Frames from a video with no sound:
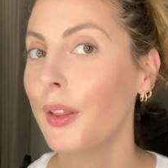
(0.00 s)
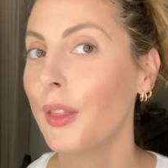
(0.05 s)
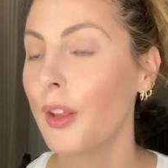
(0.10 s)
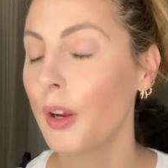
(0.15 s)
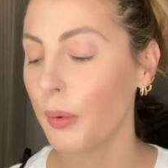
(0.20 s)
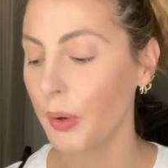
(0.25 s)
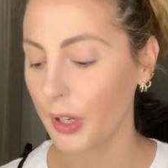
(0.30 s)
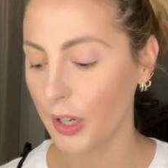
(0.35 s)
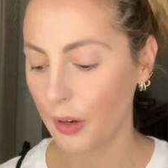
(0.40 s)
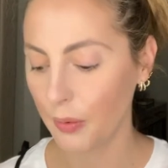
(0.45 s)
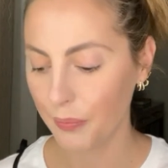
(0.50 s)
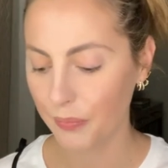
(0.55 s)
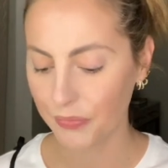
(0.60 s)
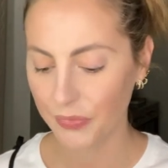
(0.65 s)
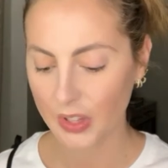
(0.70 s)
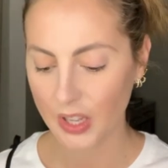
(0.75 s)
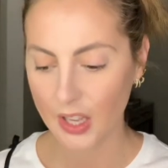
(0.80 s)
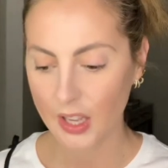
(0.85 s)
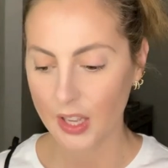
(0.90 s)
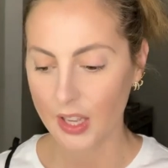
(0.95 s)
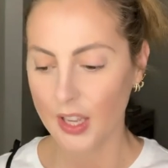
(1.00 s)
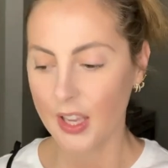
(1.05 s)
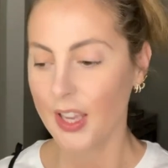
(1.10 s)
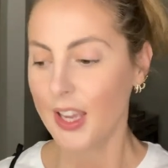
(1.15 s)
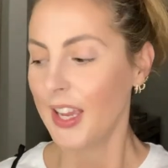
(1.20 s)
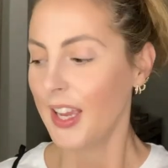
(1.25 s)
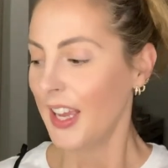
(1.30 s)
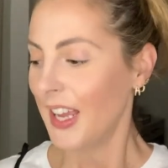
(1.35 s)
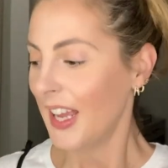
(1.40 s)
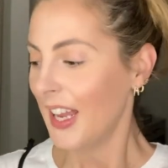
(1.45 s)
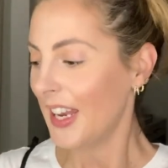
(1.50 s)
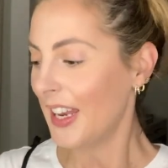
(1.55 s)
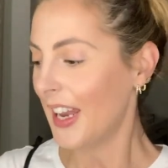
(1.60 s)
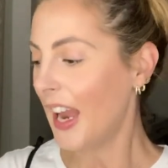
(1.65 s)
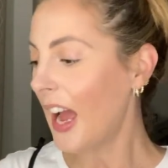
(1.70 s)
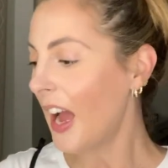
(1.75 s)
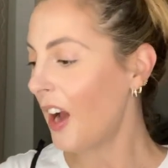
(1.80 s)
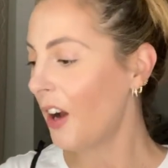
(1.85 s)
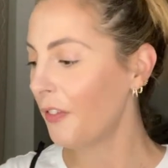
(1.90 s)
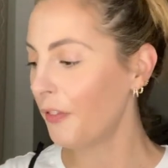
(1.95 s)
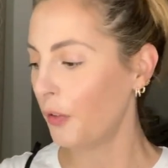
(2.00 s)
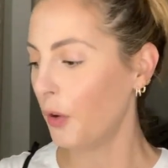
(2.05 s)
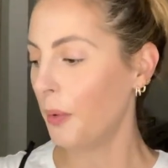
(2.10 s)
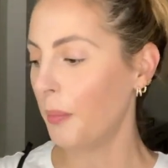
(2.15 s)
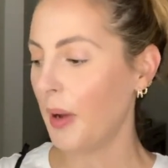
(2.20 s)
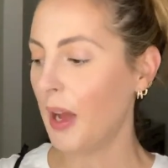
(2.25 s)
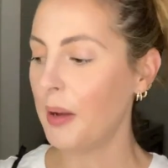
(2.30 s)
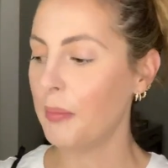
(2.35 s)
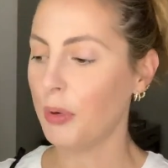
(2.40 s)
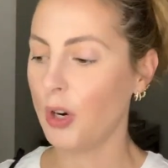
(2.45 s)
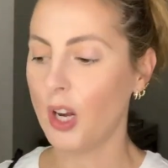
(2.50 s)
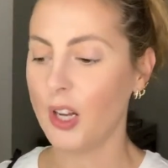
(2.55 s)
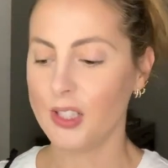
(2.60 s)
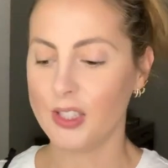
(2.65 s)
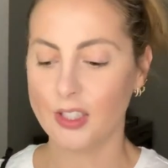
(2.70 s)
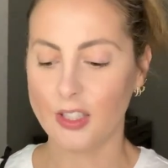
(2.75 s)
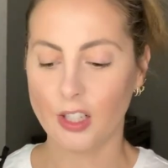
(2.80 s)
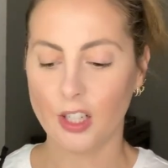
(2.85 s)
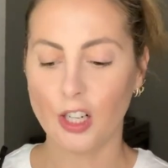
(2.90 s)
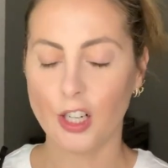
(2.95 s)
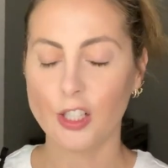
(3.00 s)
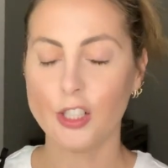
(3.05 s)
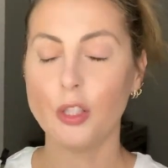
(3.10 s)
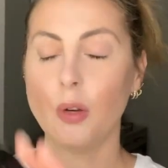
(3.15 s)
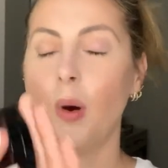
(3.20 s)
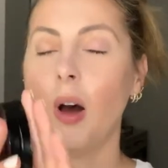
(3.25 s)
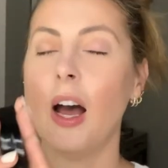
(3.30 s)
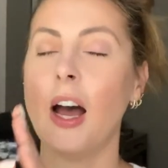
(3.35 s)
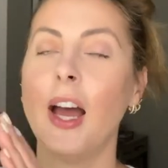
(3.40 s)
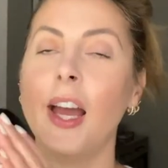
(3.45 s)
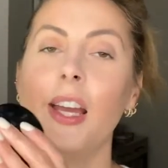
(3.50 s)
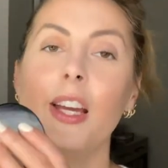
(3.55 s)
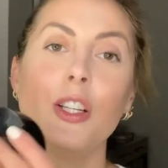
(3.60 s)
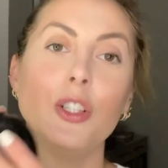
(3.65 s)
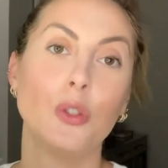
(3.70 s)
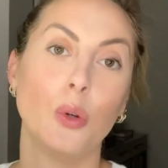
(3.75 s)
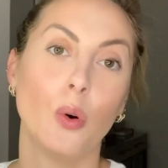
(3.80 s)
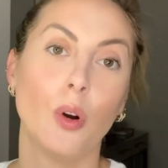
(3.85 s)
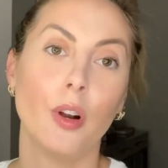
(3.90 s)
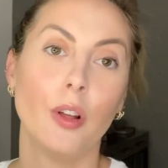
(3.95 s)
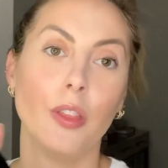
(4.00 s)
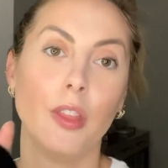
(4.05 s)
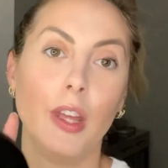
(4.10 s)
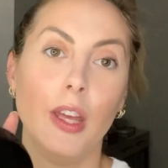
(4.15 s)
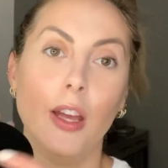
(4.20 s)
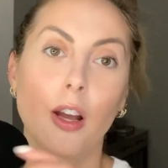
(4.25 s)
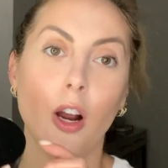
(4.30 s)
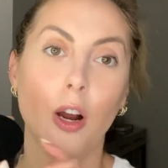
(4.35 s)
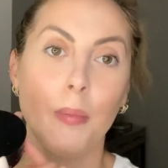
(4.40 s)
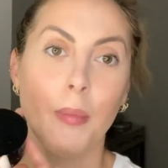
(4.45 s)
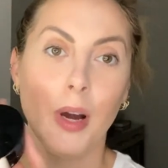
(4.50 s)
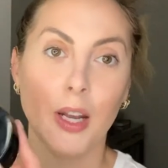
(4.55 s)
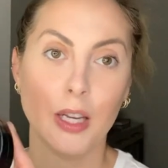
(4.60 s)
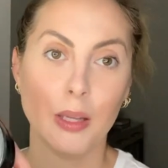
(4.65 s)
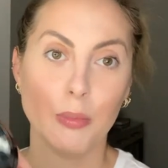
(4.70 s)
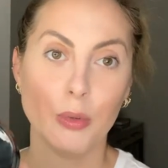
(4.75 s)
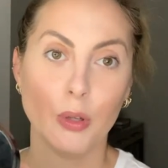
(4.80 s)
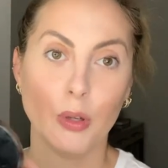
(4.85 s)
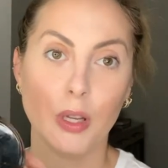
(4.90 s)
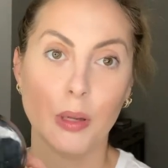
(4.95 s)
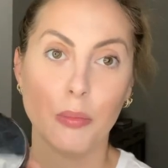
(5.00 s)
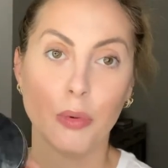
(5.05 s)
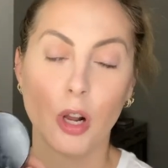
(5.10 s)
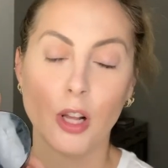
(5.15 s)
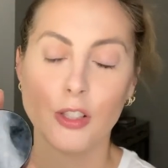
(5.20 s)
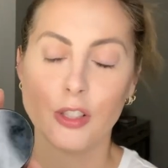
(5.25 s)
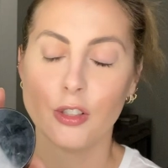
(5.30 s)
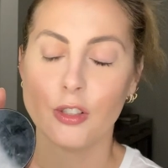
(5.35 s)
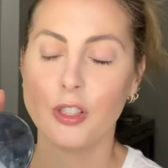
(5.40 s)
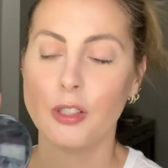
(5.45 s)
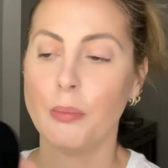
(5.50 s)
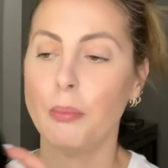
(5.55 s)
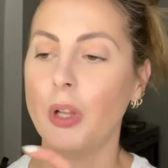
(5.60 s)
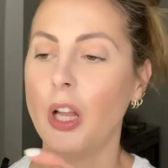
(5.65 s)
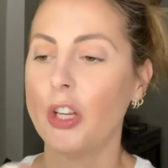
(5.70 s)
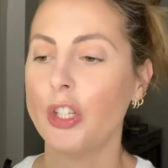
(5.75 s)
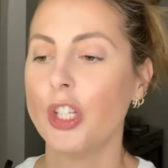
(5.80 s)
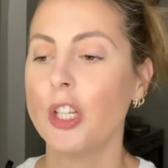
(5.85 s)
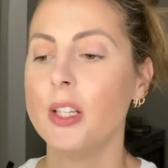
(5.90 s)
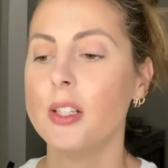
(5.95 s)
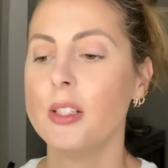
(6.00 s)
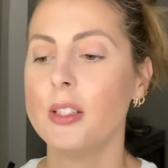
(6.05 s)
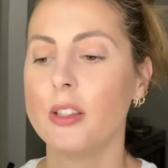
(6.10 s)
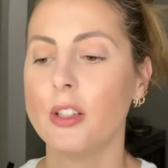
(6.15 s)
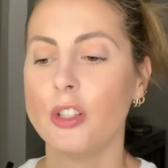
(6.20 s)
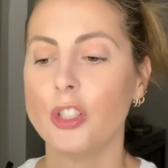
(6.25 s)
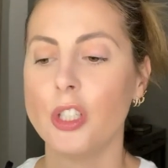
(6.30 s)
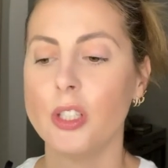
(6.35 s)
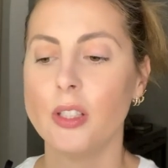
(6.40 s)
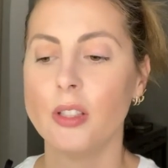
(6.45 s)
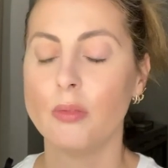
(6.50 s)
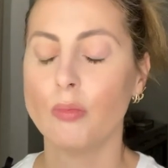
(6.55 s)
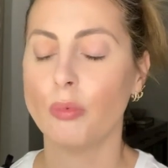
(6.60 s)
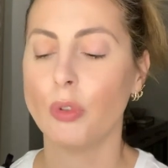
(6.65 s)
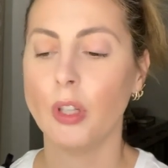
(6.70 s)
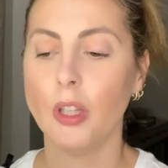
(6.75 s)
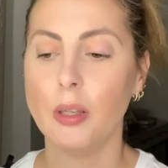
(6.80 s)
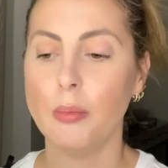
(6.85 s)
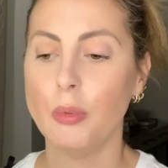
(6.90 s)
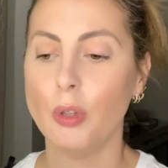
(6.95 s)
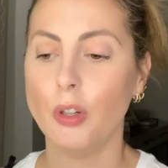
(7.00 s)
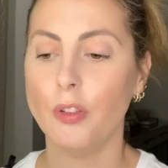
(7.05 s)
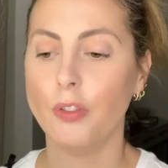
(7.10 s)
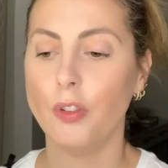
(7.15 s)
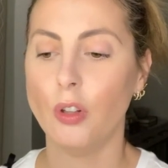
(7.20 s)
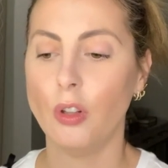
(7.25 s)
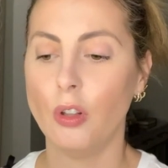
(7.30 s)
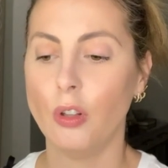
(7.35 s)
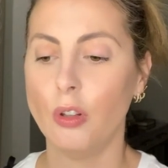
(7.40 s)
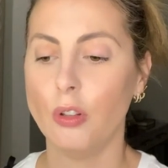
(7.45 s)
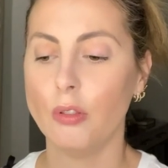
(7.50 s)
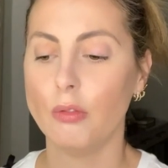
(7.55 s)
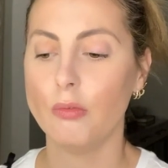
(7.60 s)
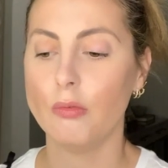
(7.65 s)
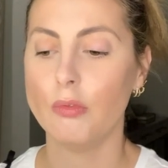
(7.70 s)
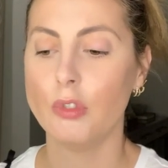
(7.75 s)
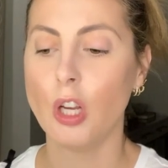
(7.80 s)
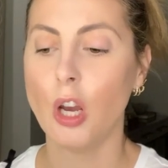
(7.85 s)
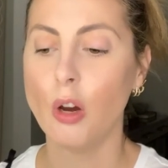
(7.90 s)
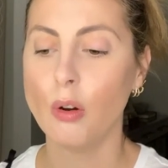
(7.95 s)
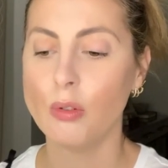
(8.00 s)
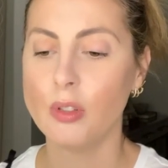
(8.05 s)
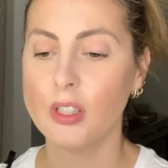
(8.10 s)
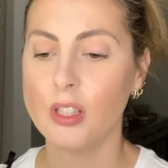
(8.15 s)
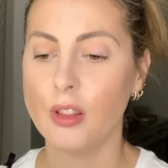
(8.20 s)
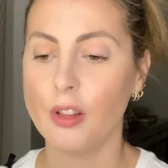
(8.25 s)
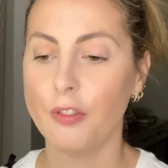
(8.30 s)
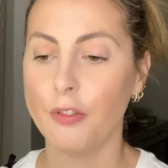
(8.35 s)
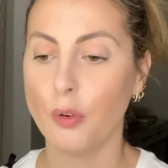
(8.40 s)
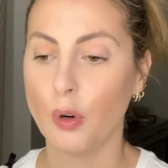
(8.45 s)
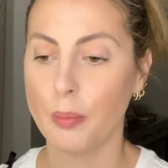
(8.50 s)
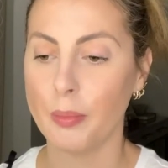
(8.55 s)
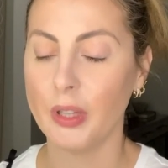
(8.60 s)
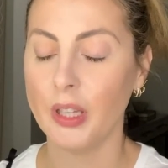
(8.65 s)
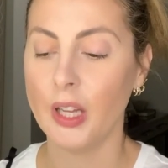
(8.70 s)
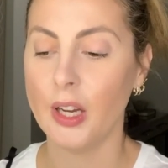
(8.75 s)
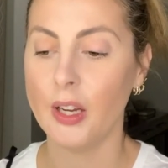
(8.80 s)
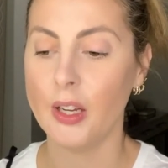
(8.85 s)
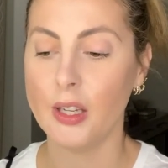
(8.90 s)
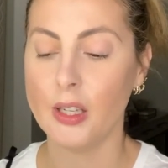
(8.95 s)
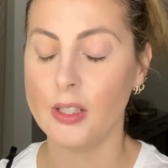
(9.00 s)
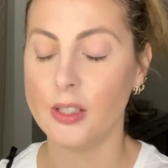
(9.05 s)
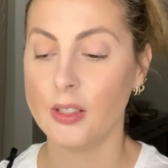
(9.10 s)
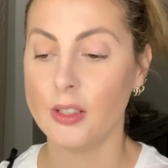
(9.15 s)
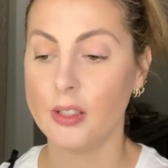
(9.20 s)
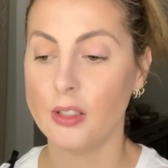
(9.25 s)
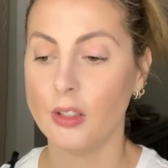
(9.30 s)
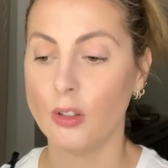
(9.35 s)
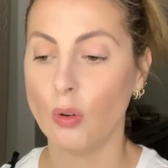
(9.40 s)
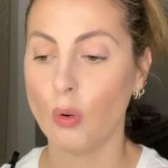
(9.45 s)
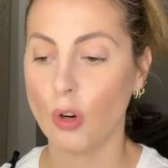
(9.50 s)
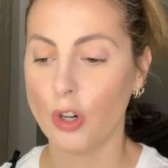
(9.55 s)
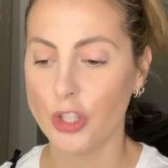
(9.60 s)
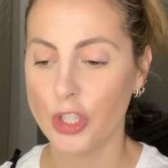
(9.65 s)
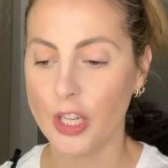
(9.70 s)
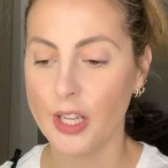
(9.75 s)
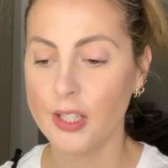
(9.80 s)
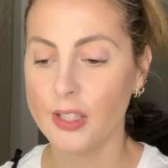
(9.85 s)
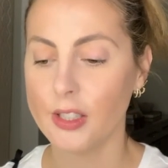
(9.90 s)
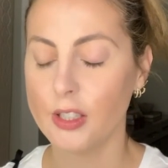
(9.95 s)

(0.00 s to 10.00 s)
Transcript: There we go. Now for my bronzer. So I adore the Armani Beauty bronzers and blushes. They're just really beautiful tones and the formula is gorgeous.